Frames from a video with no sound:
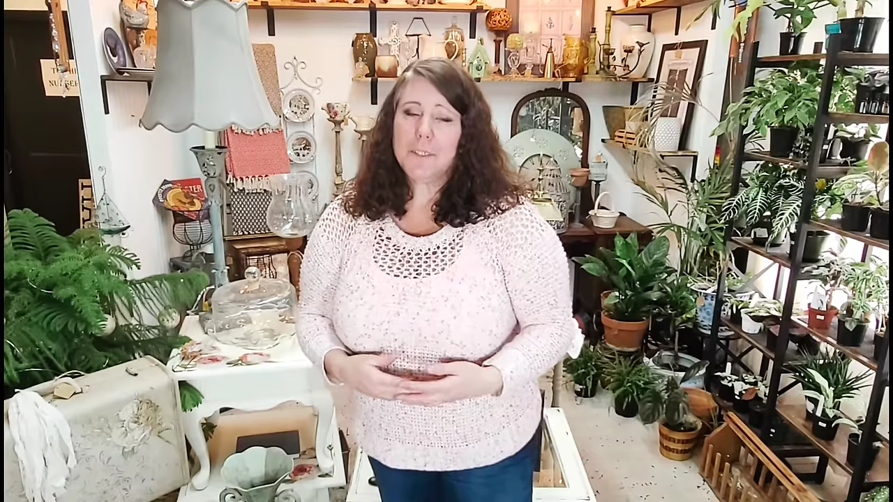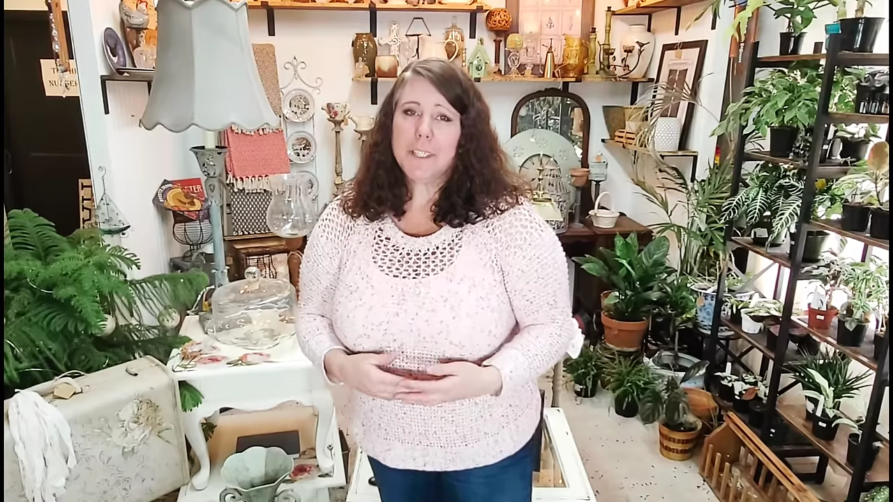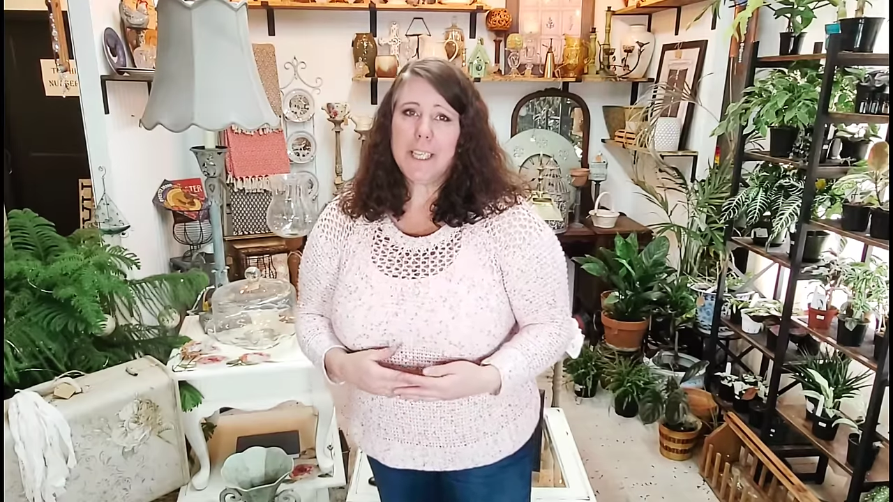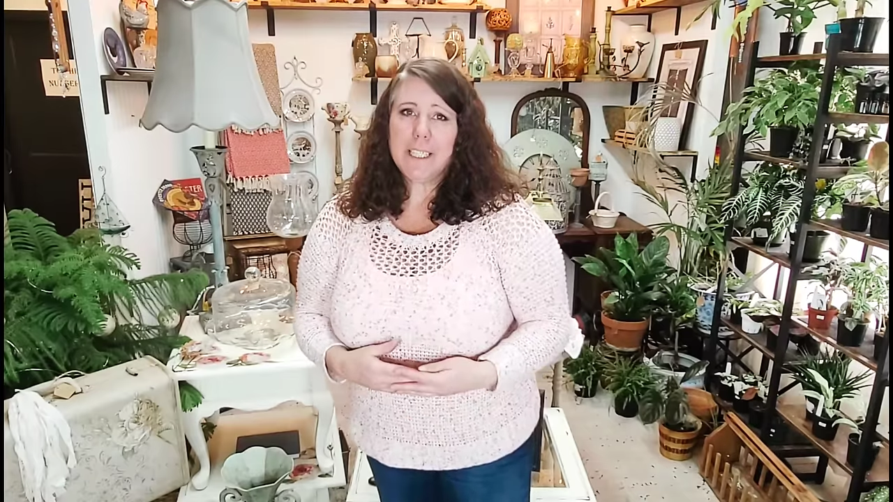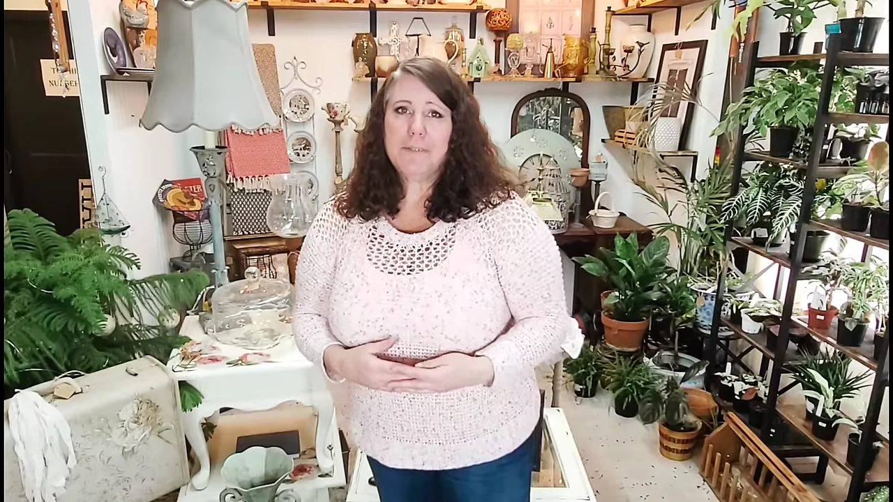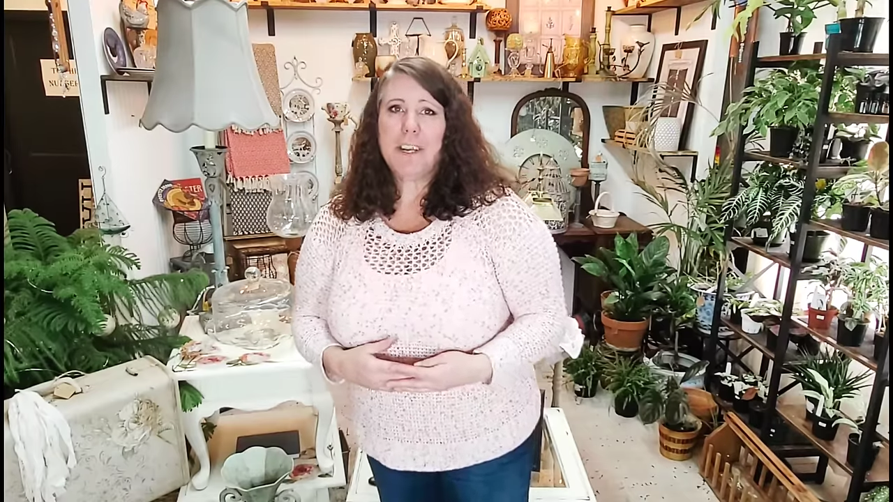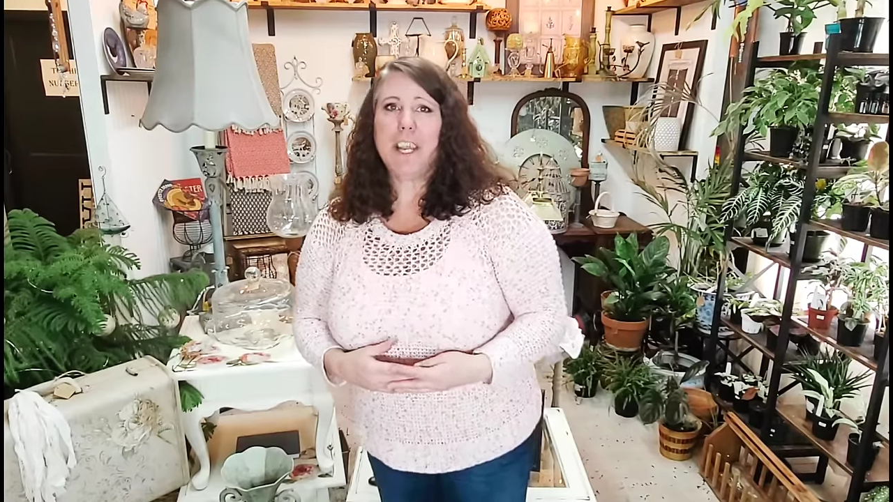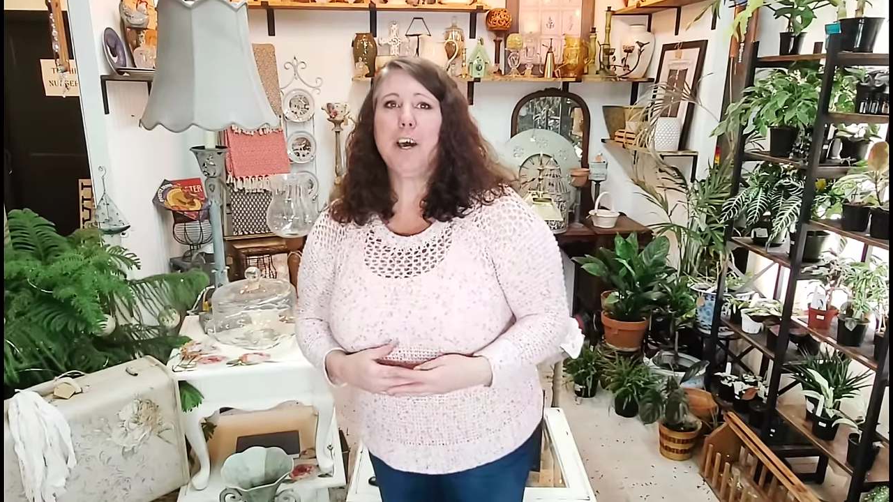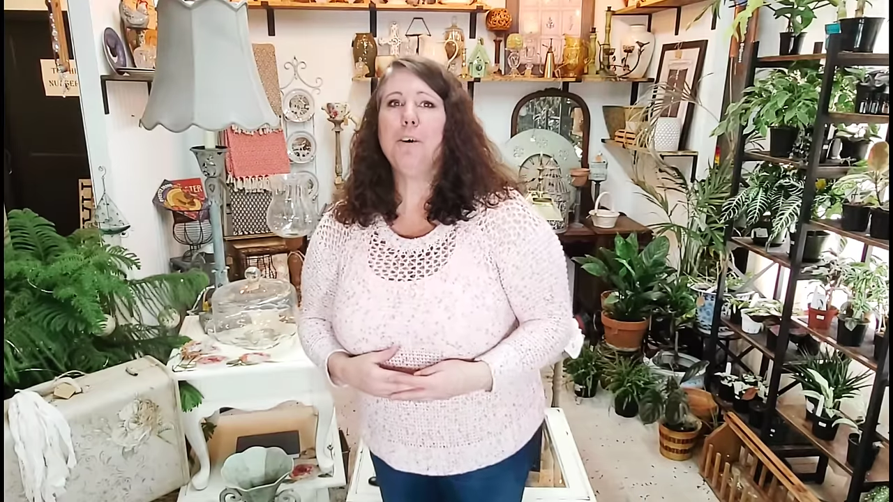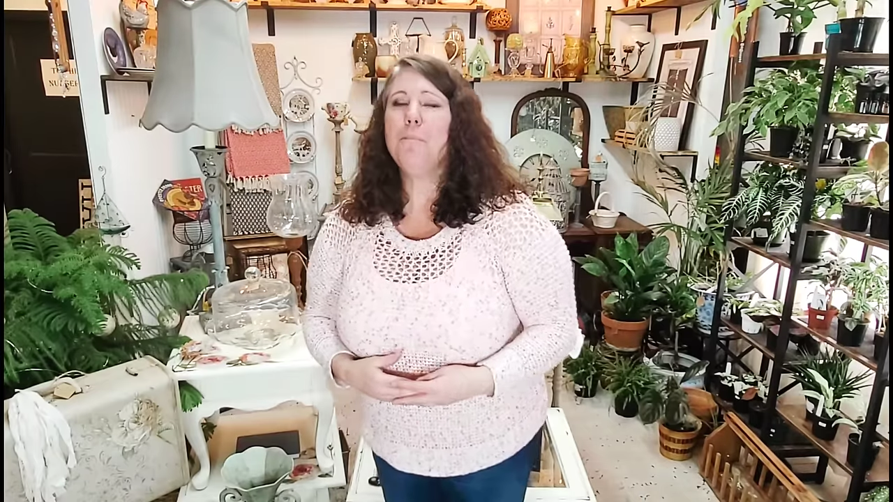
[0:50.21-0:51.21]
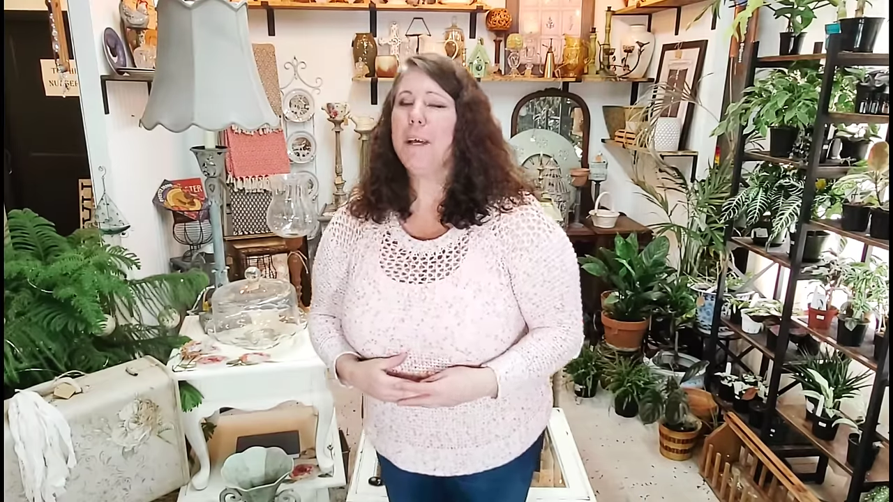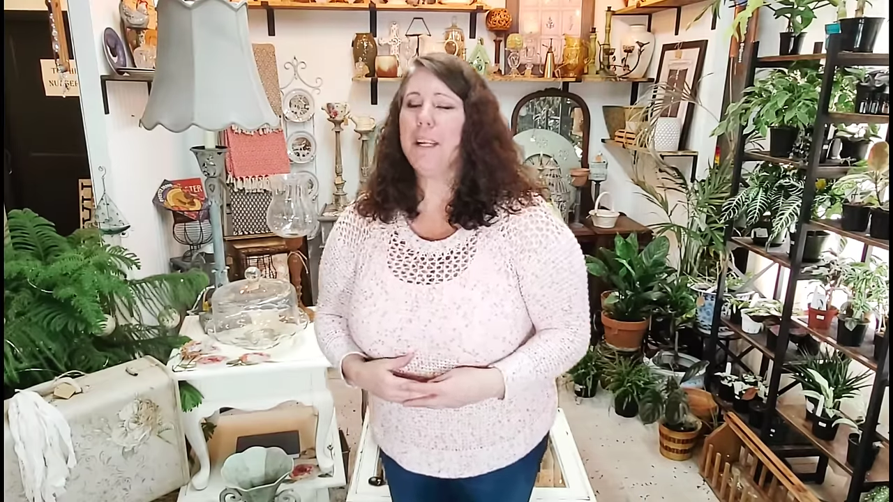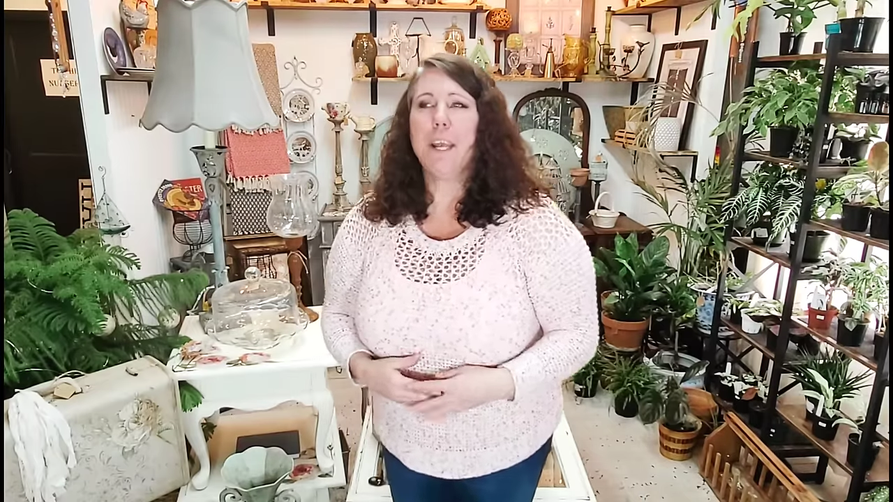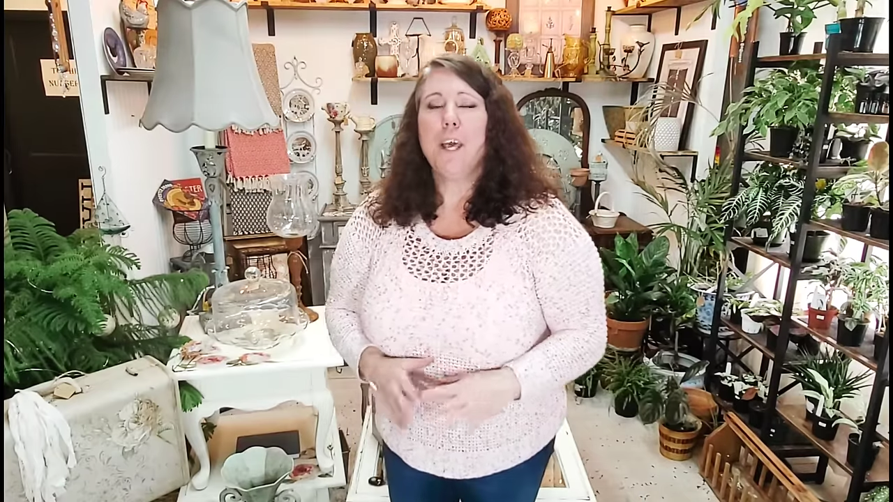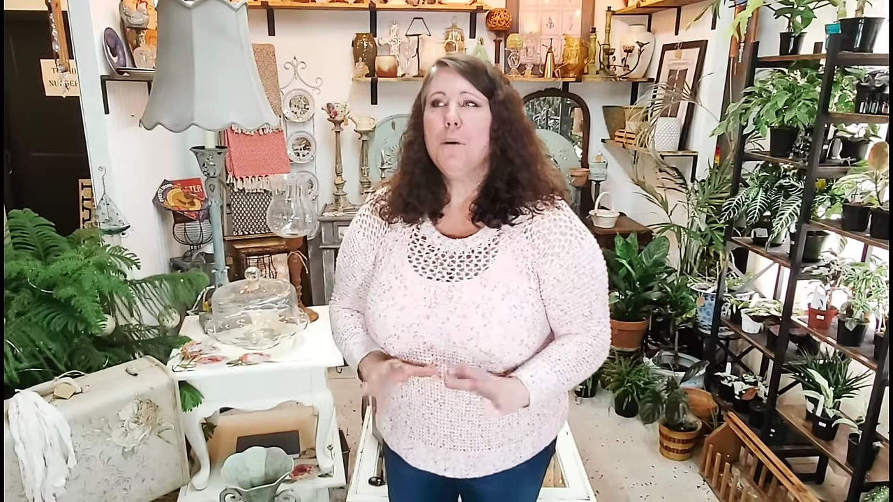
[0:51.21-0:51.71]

today's video, but